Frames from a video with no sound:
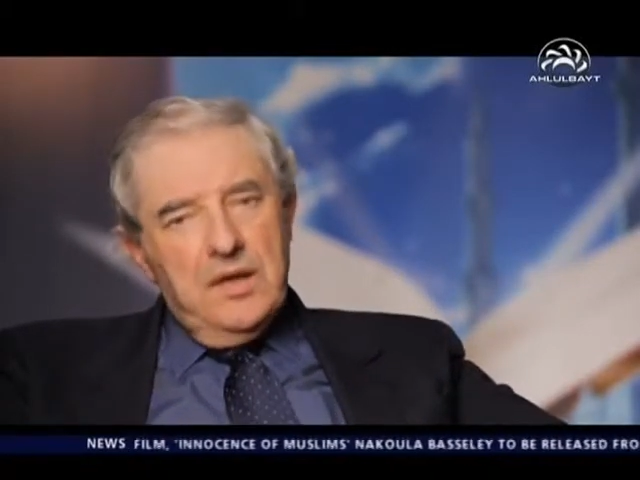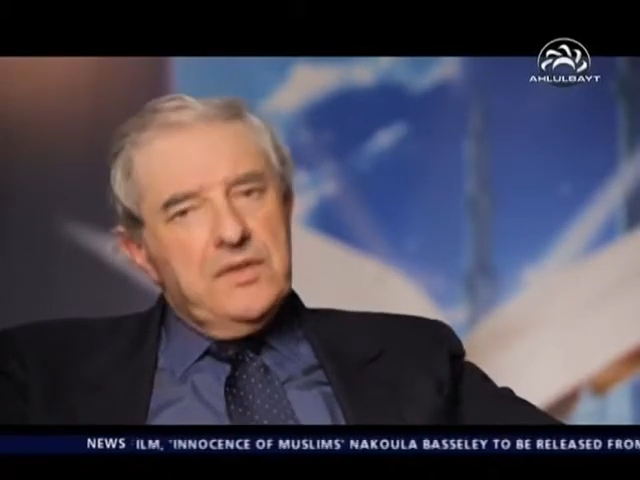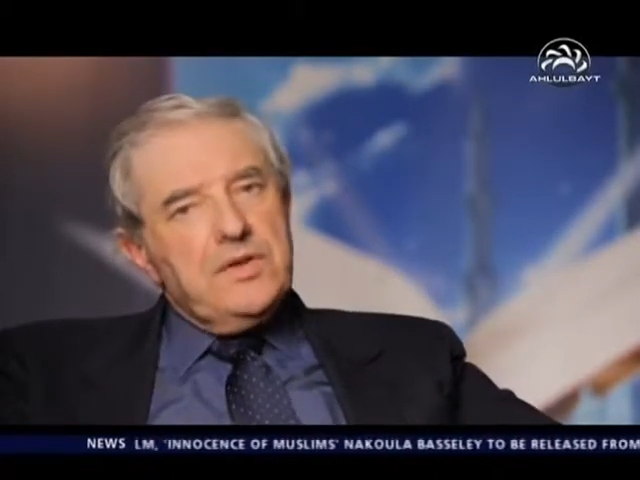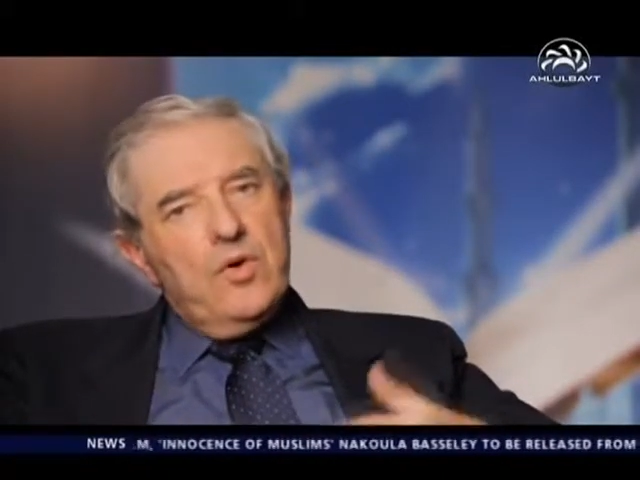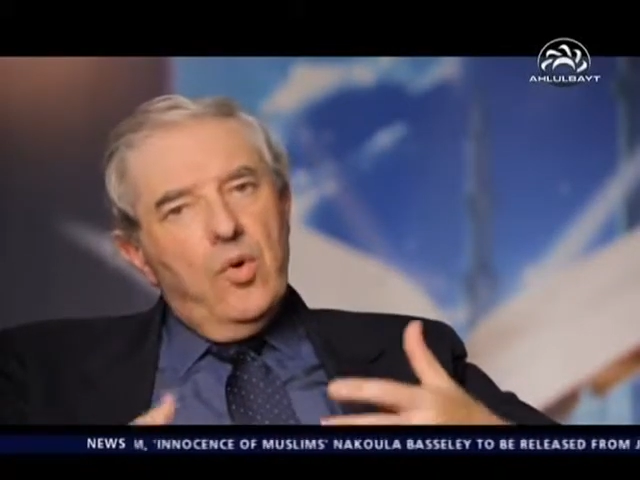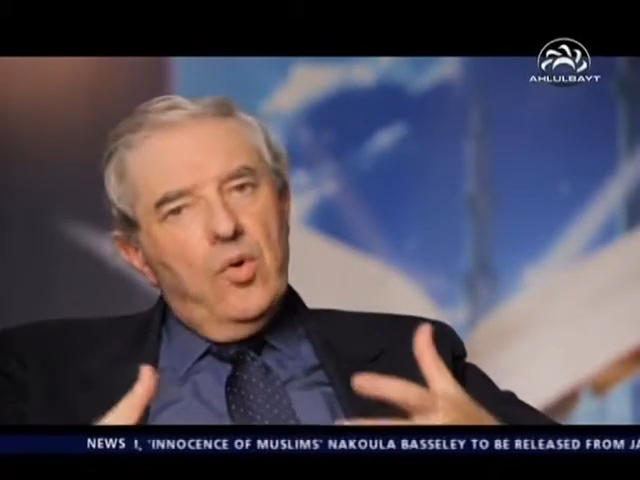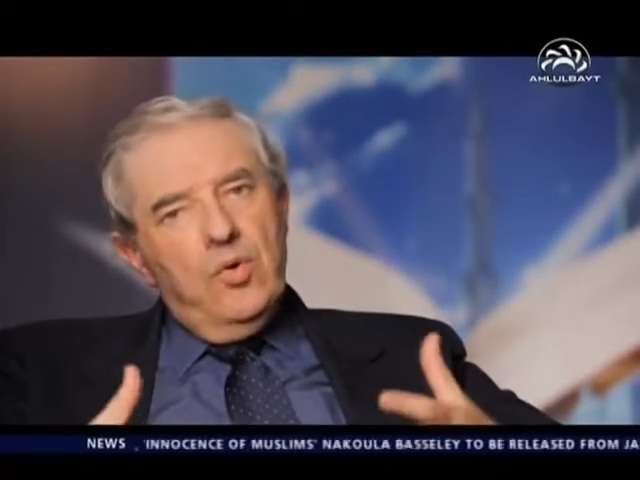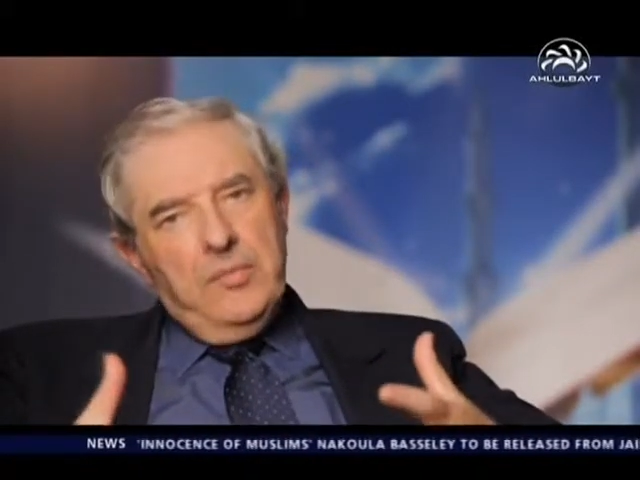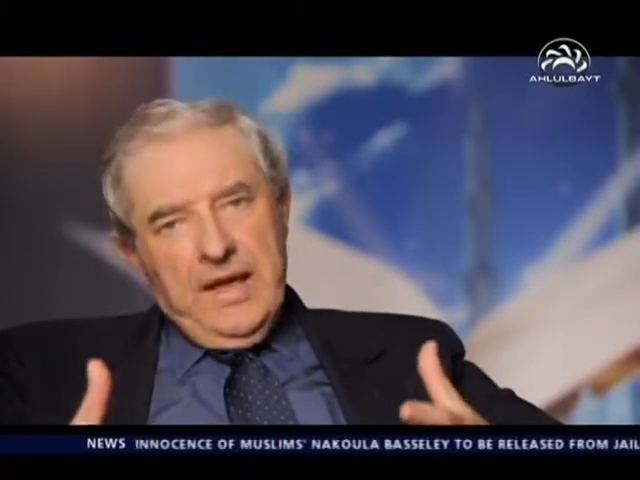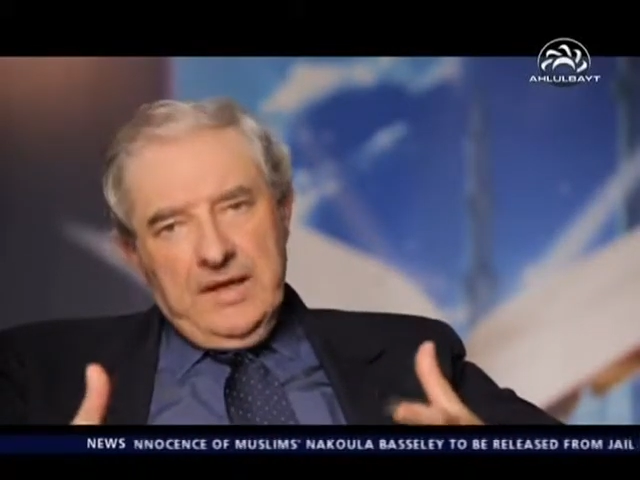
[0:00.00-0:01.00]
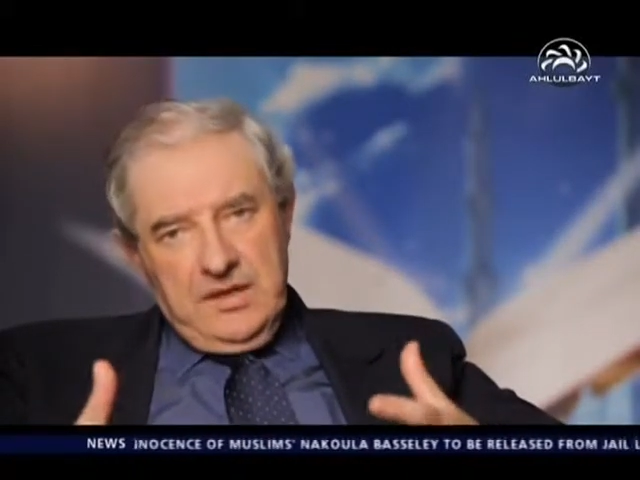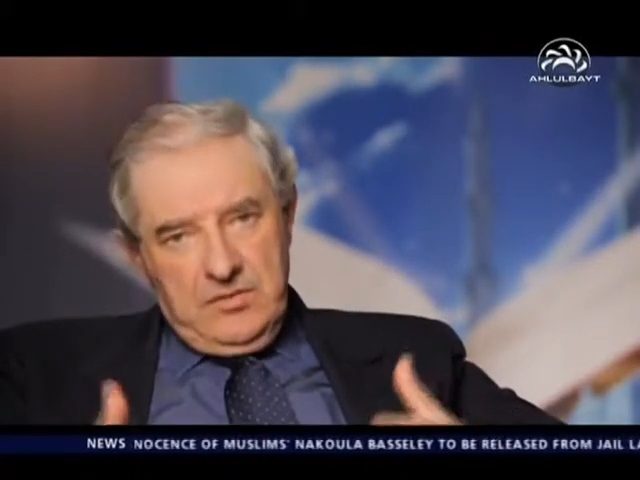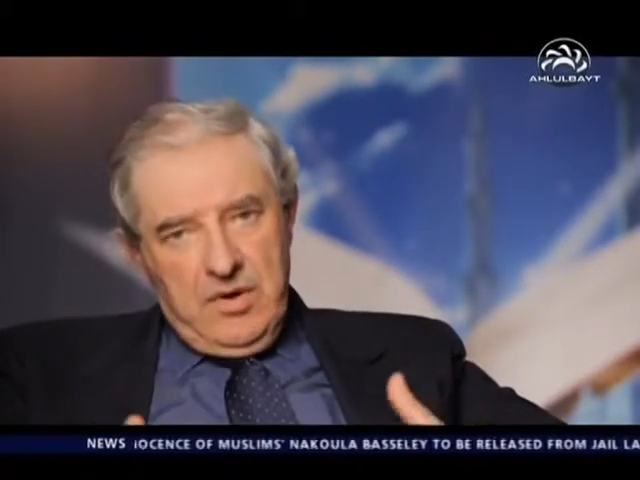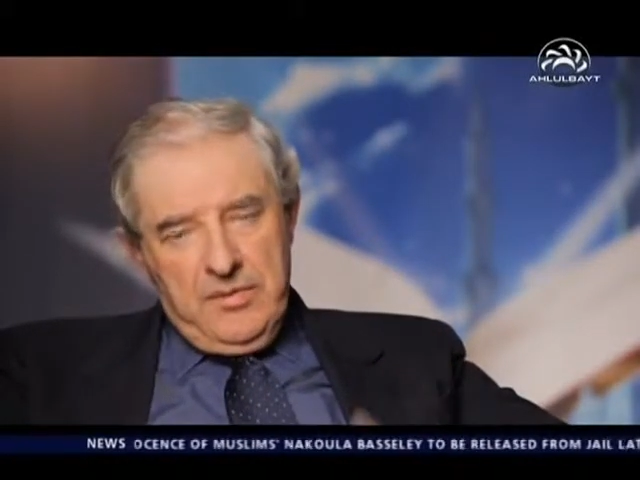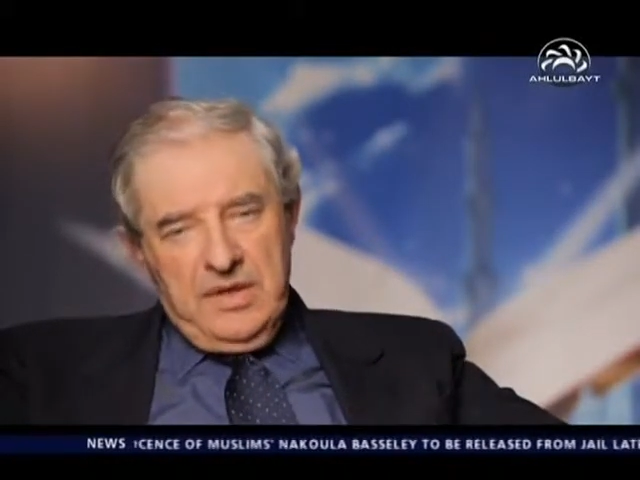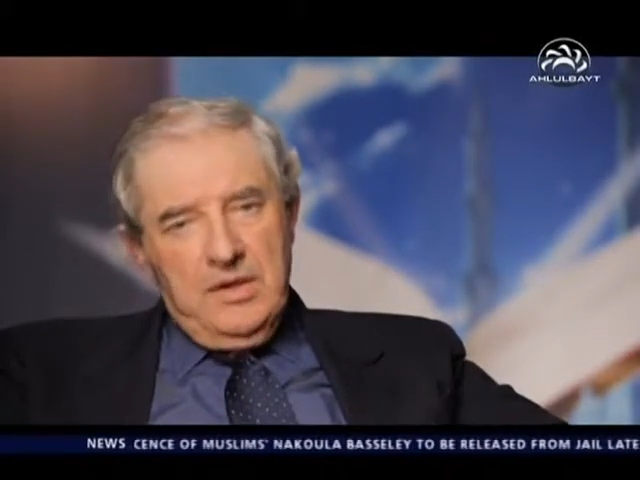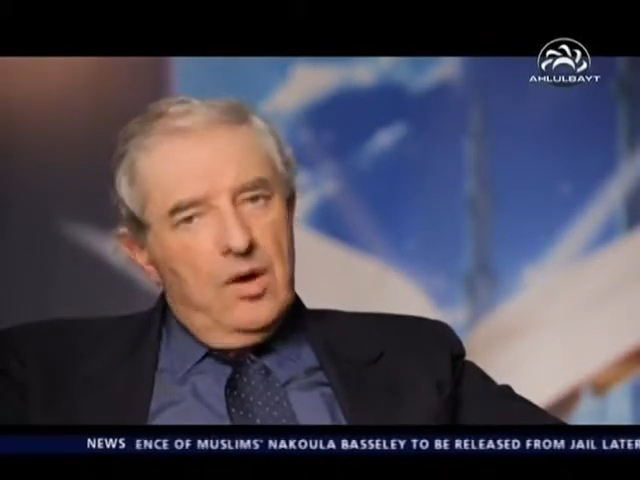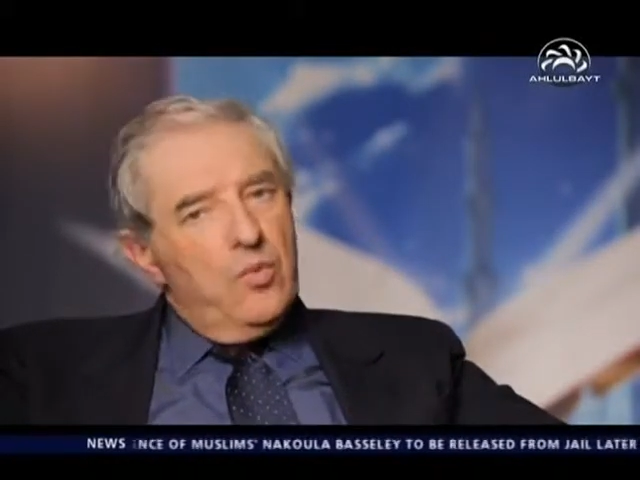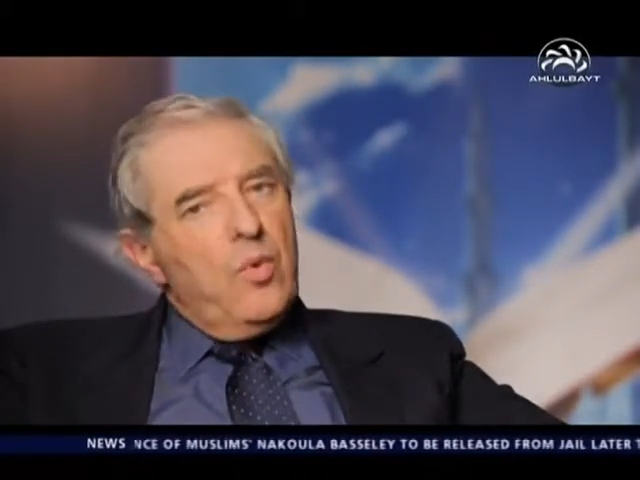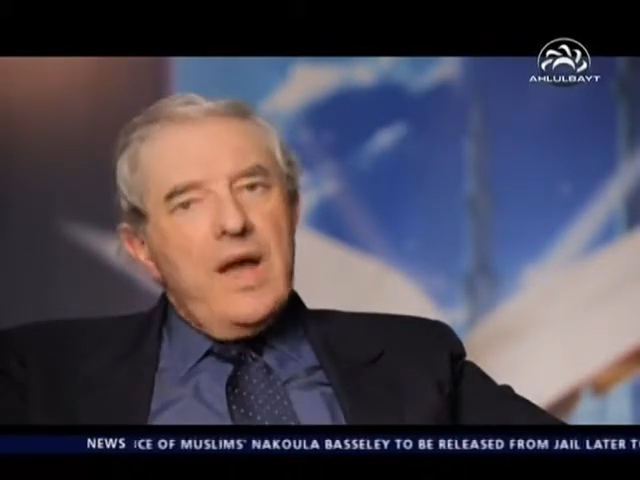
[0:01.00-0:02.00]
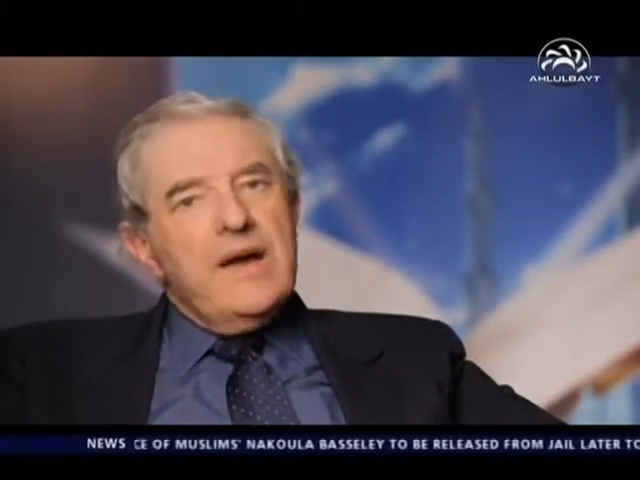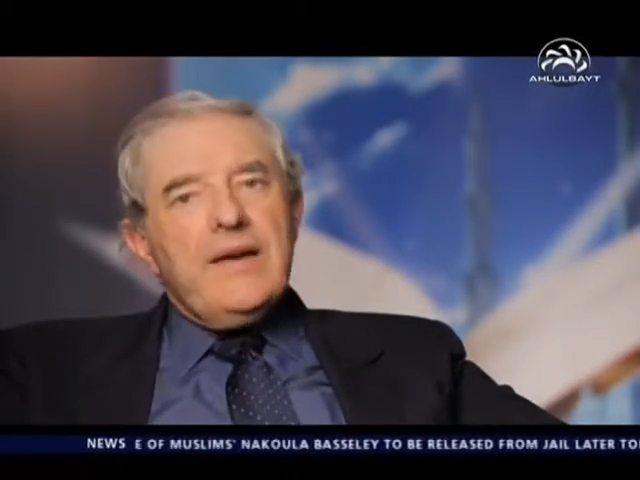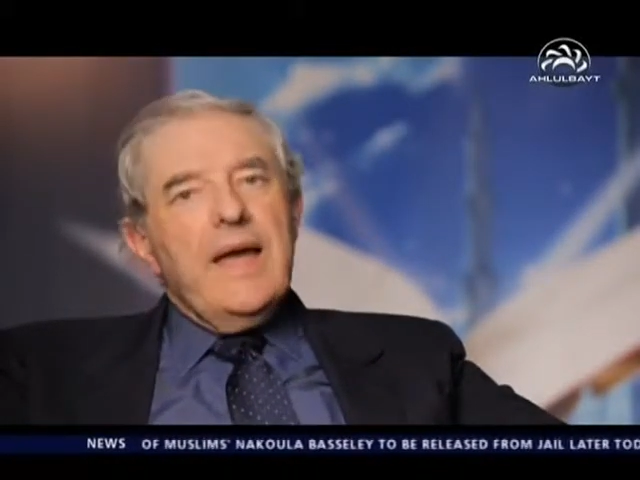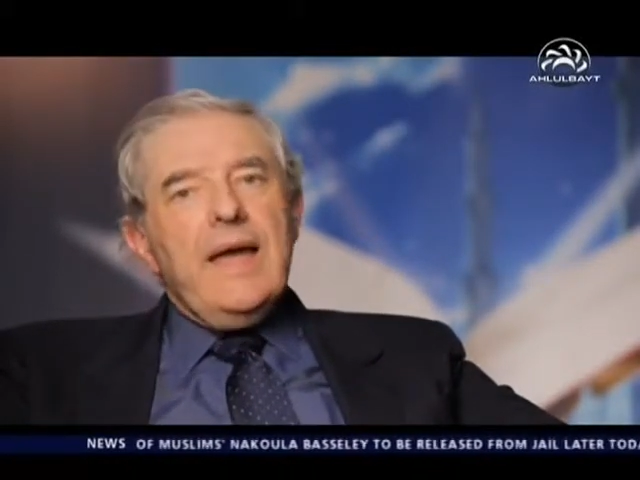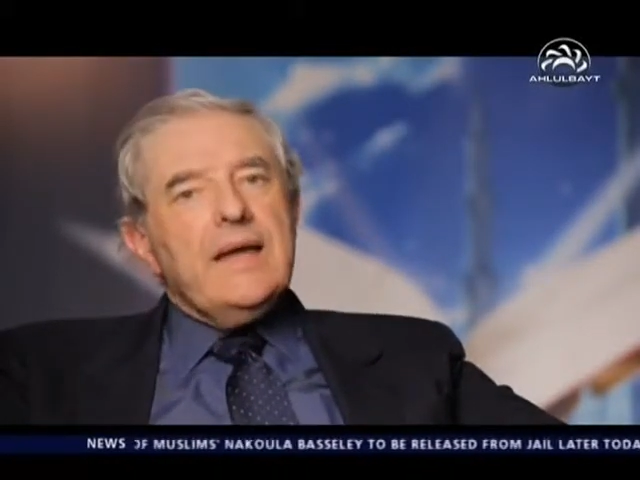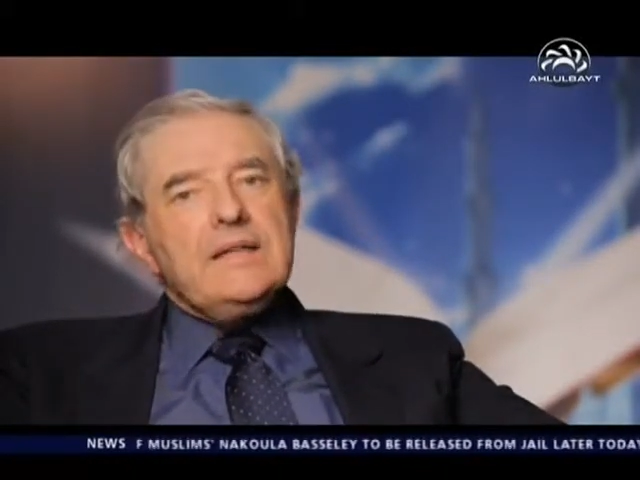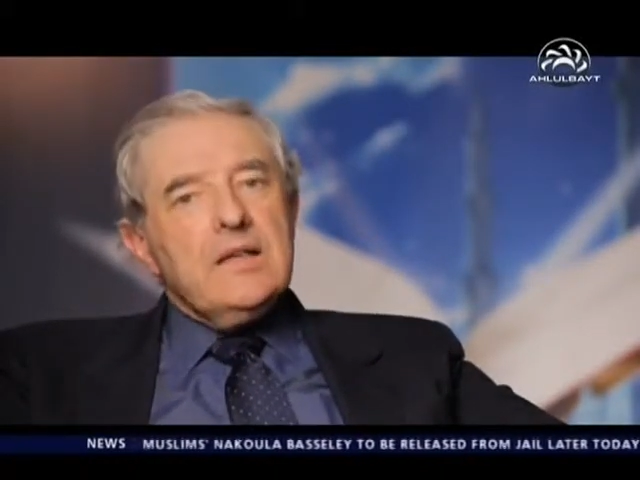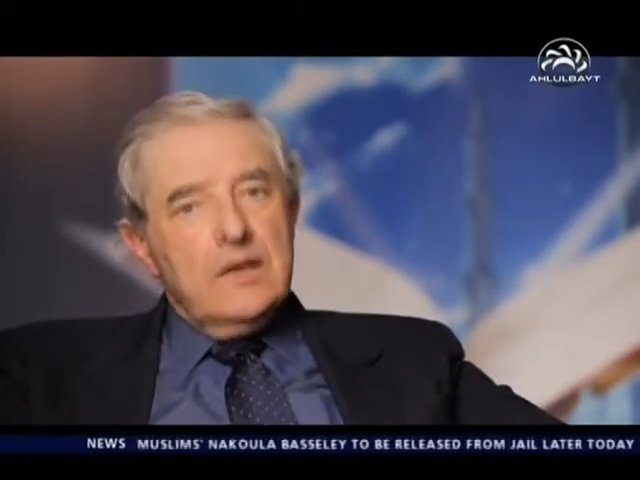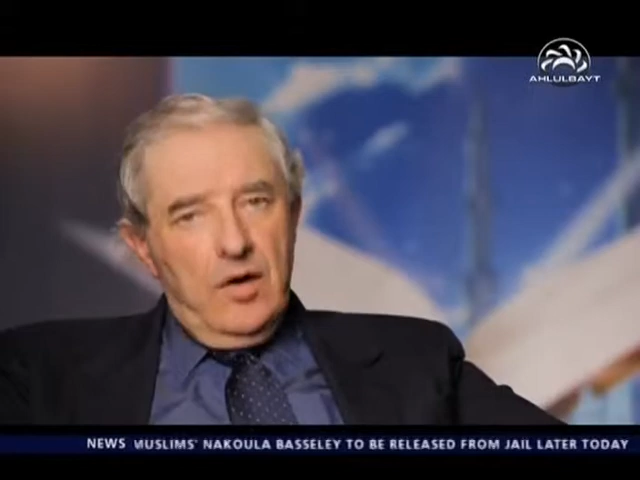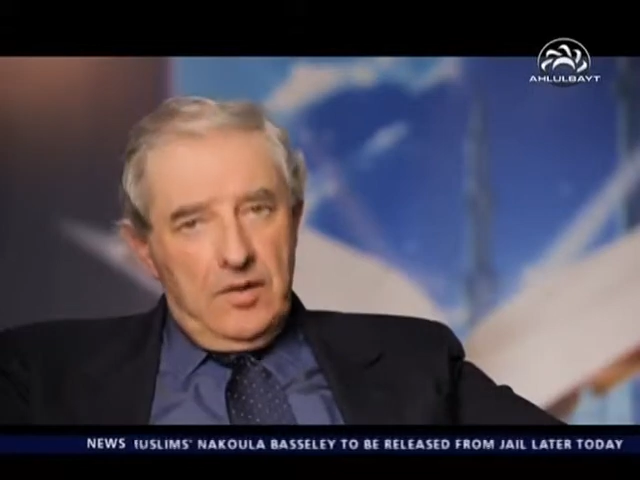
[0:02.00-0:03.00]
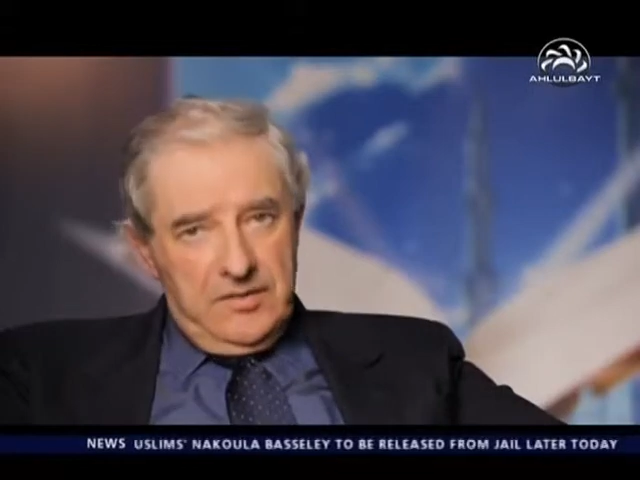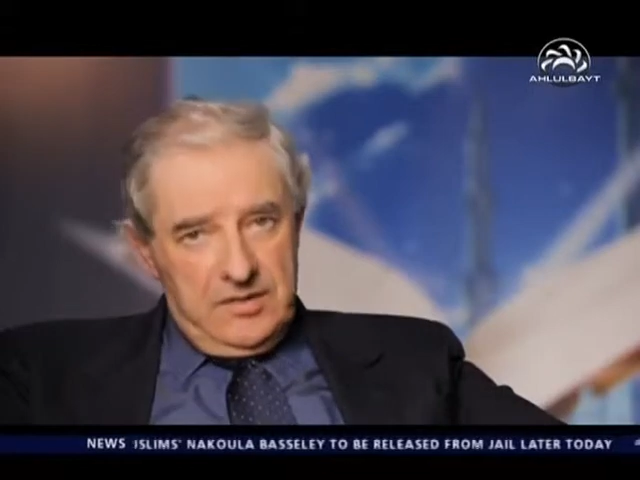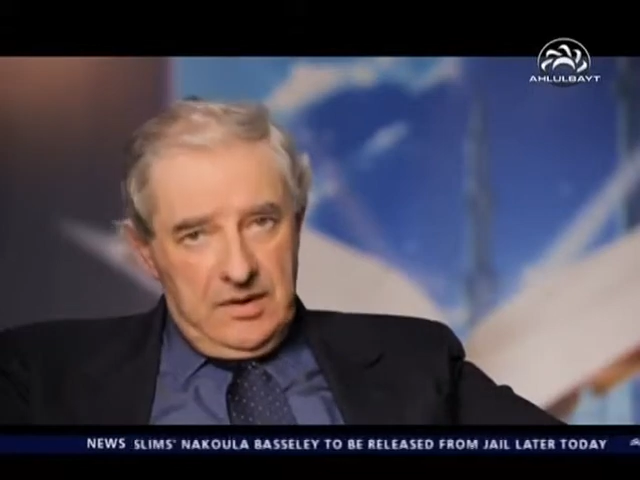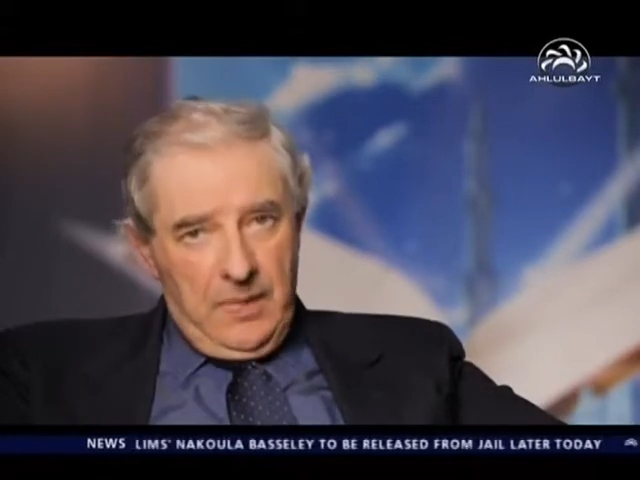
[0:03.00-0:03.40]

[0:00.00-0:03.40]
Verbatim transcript: that all men and women wear a headcloth